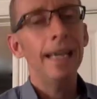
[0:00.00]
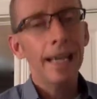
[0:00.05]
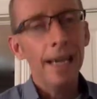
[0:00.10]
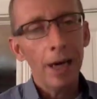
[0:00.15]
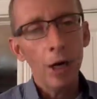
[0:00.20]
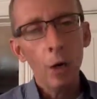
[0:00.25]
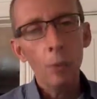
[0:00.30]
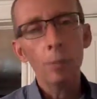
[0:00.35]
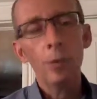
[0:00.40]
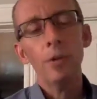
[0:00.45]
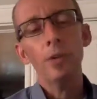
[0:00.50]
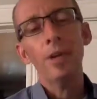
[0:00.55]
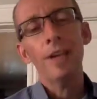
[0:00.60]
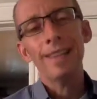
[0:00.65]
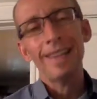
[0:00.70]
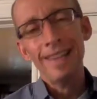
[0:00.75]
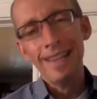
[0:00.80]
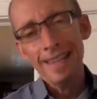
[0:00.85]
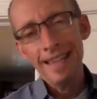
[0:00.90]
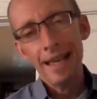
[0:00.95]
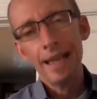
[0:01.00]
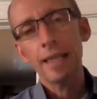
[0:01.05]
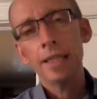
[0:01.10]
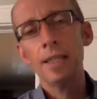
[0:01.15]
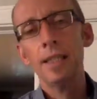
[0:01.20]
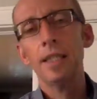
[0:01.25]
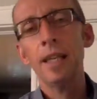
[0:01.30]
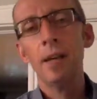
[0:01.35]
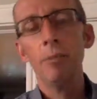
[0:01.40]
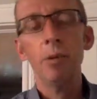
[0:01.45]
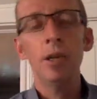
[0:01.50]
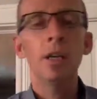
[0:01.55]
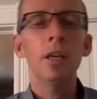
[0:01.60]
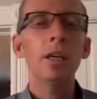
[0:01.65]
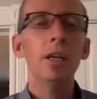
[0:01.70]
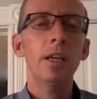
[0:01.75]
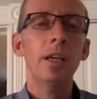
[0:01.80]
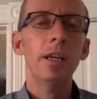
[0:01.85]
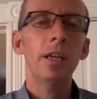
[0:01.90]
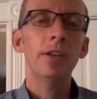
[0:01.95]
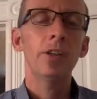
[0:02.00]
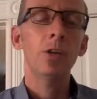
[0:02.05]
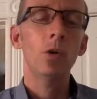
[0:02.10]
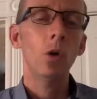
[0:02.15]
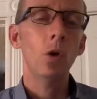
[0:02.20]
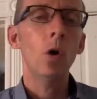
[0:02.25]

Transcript: help you take the next step in your